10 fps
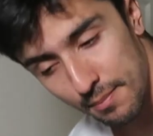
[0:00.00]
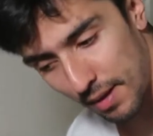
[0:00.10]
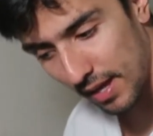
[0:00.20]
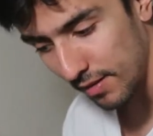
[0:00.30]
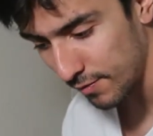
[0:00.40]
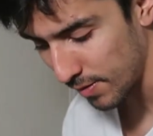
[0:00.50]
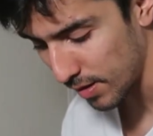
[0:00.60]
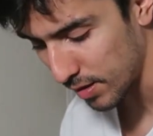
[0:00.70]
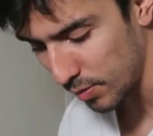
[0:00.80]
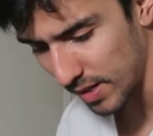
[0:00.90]
it might
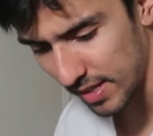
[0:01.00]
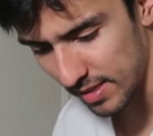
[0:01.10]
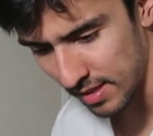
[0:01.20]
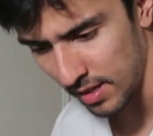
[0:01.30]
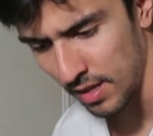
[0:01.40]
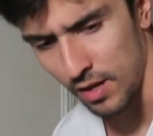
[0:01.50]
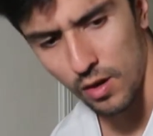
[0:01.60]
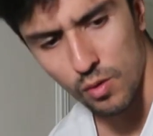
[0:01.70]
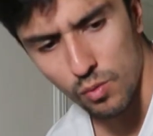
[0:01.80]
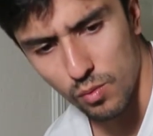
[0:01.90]
work with
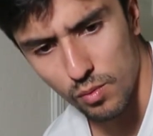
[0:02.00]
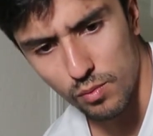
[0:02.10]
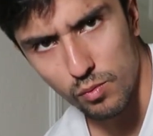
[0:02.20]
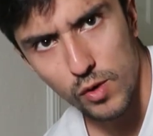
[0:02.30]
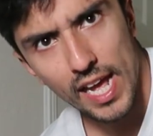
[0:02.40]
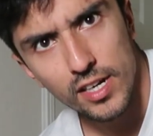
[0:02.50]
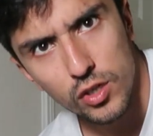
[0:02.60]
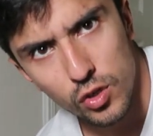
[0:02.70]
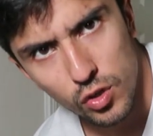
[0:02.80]
red